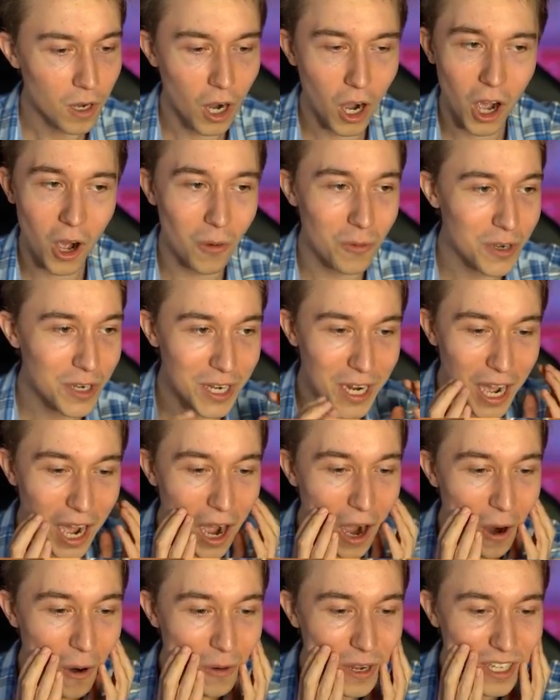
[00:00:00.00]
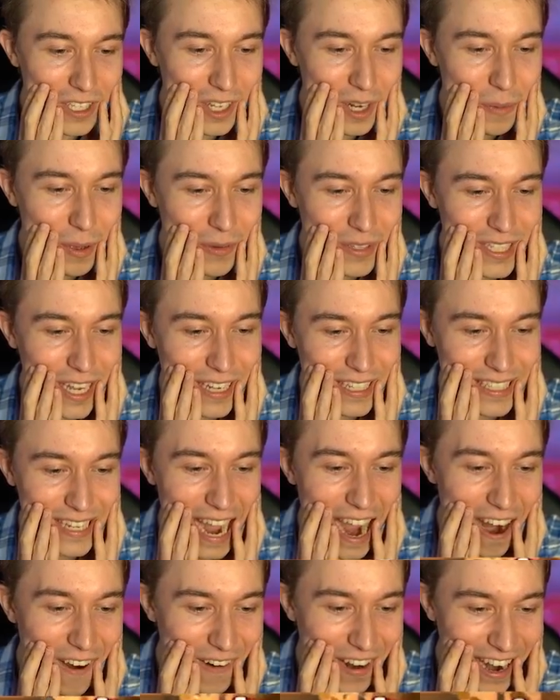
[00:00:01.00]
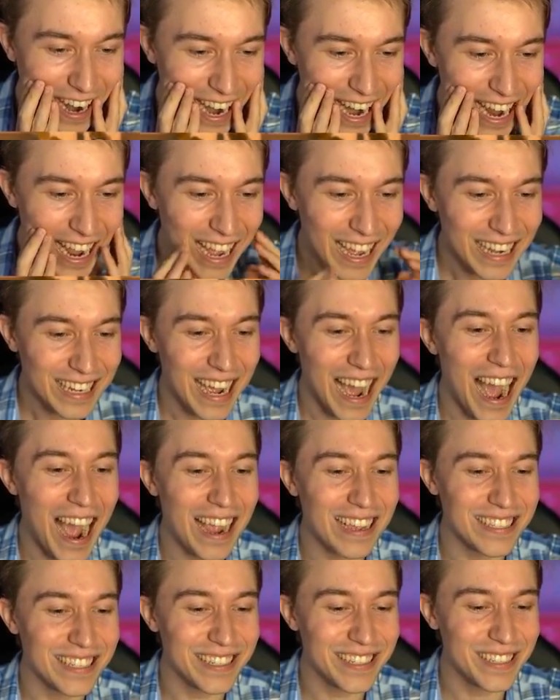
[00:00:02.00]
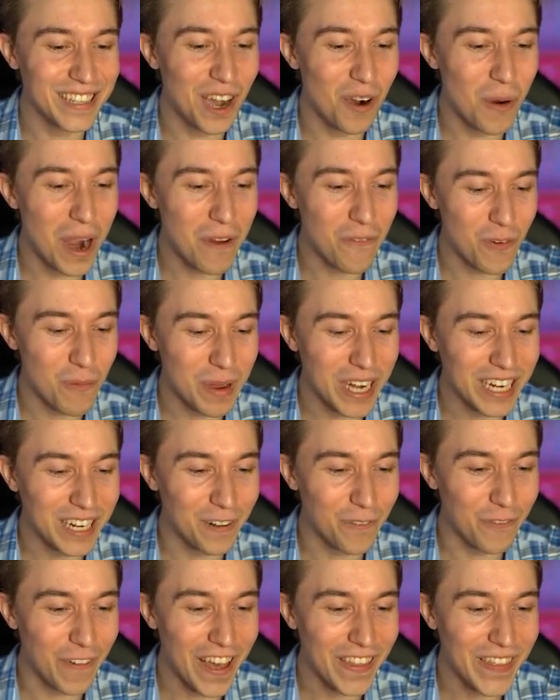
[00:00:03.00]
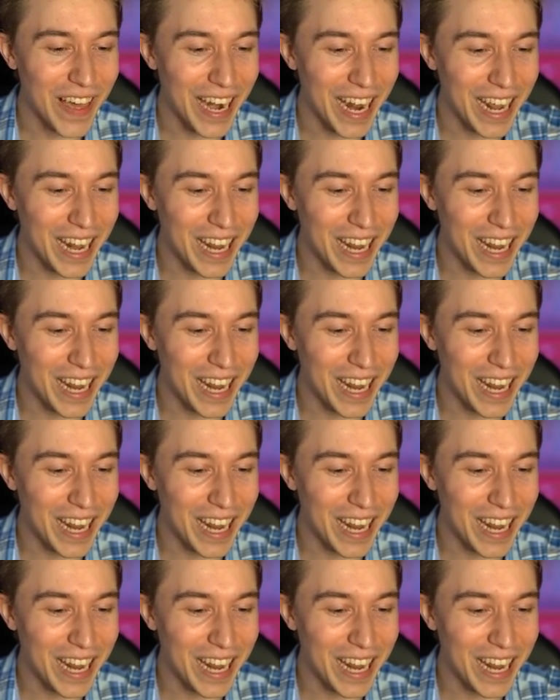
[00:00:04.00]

Oh no, he's gonna be able to take a tower. Guys, there's no way for me to defend that